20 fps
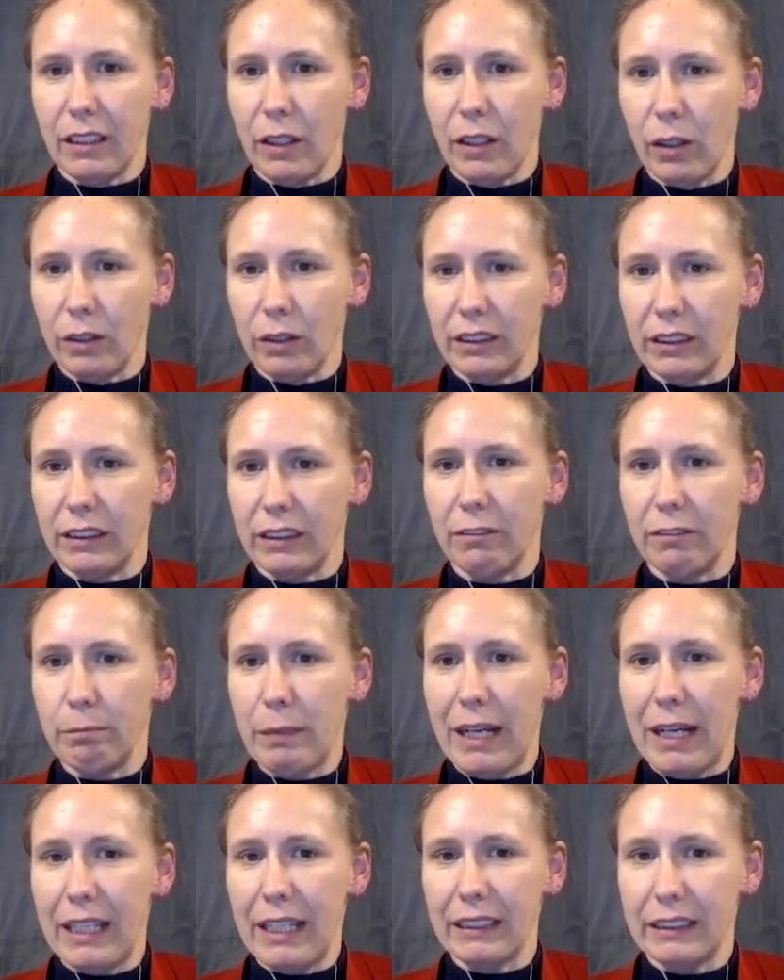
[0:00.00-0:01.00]
causative
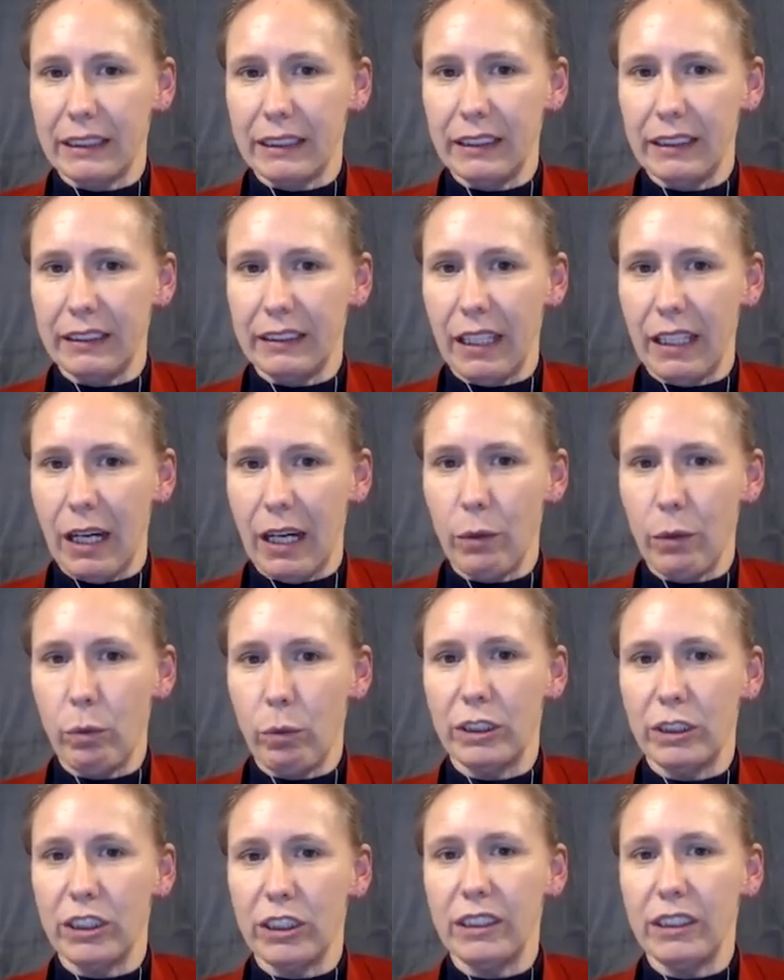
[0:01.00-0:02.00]
bacteria
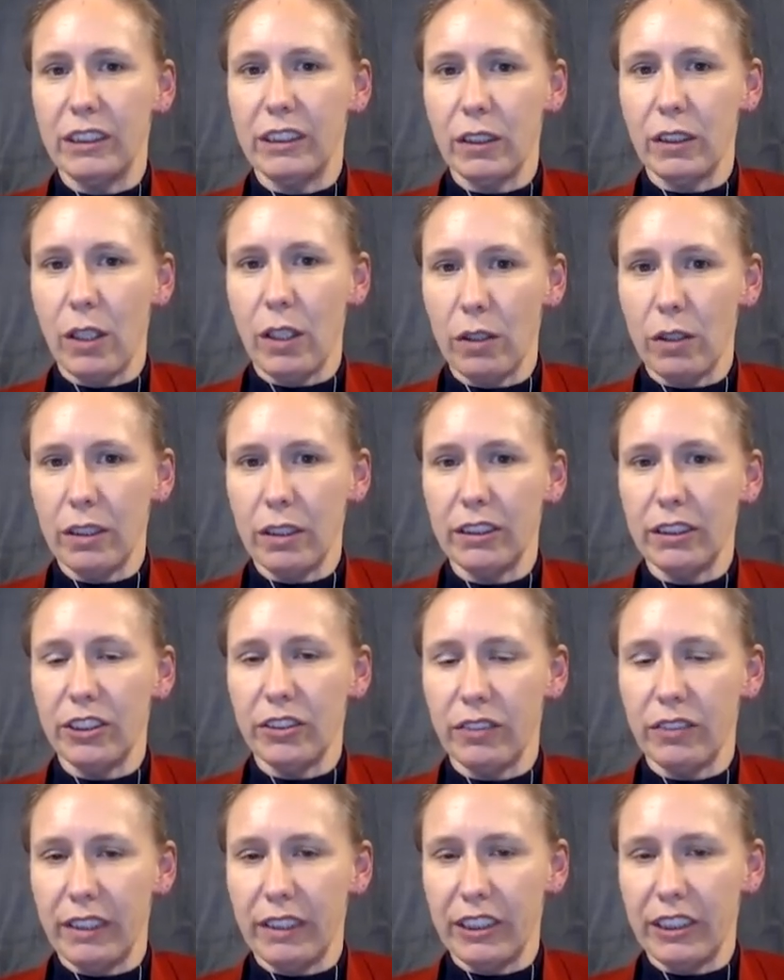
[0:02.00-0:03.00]
which needs longer
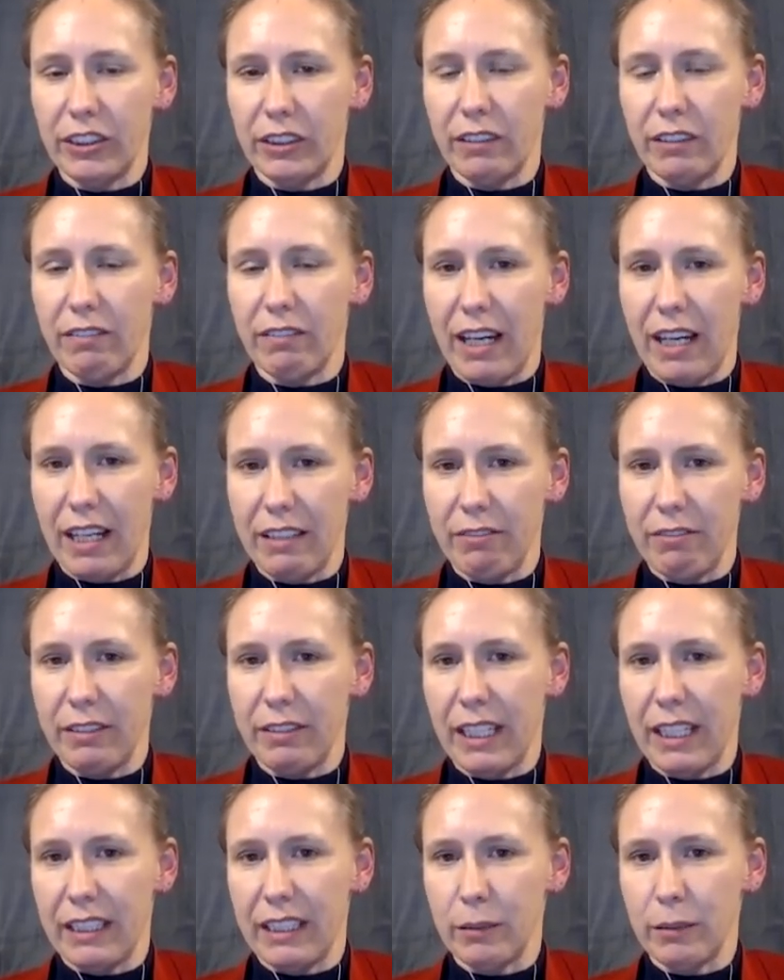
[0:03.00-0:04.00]
duration of IV
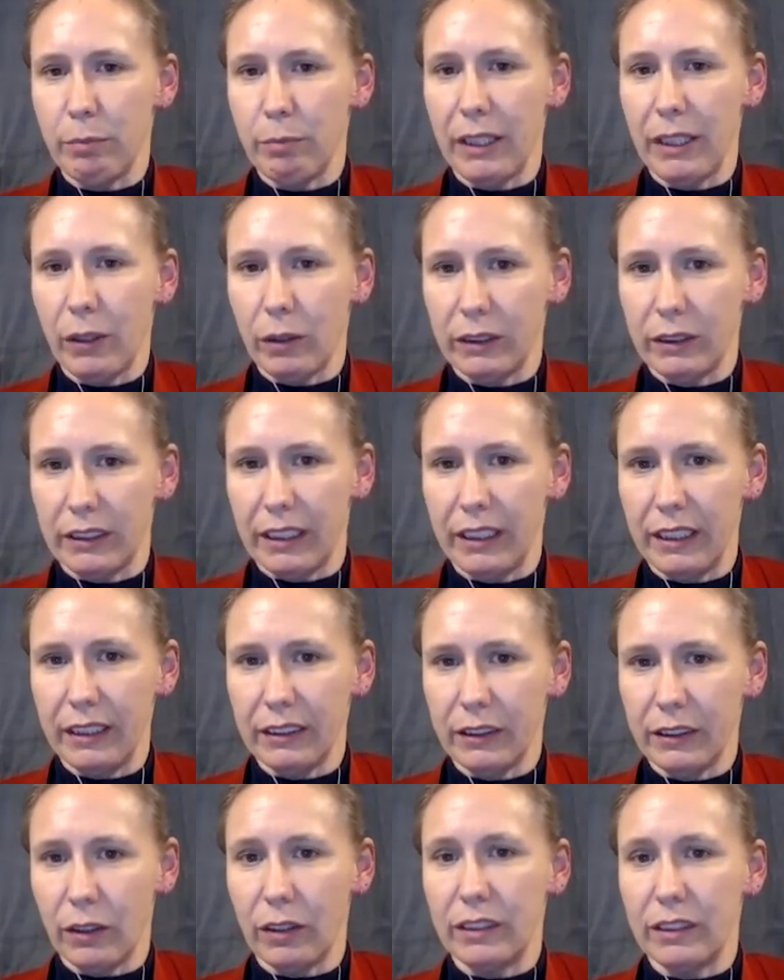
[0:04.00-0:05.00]

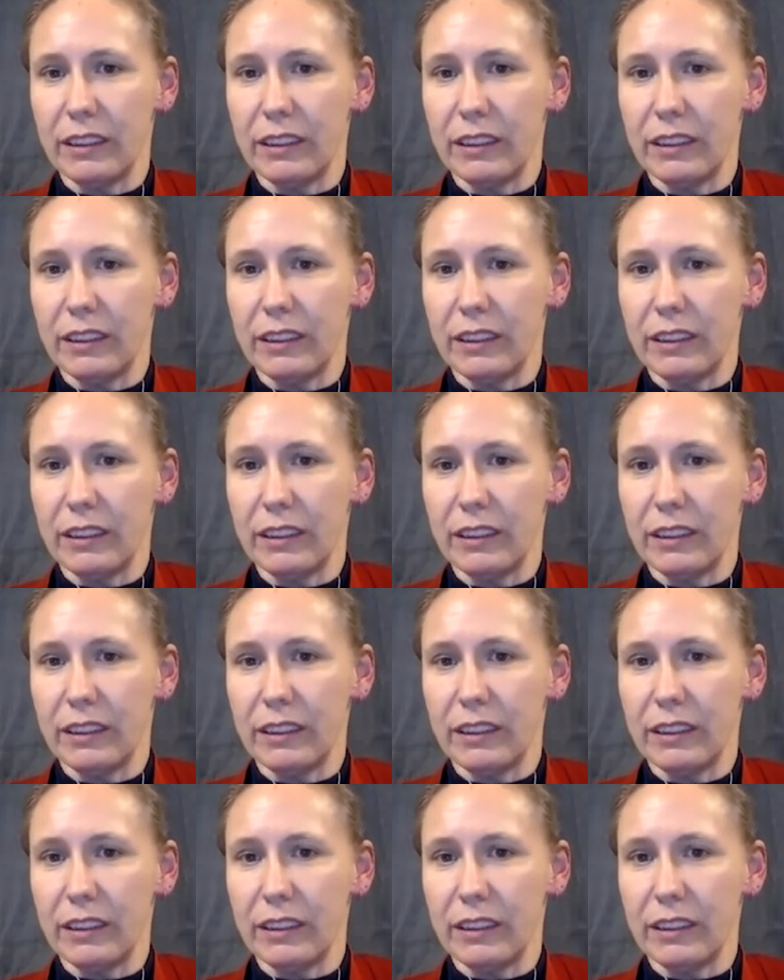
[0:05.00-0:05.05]
antibiotics, or is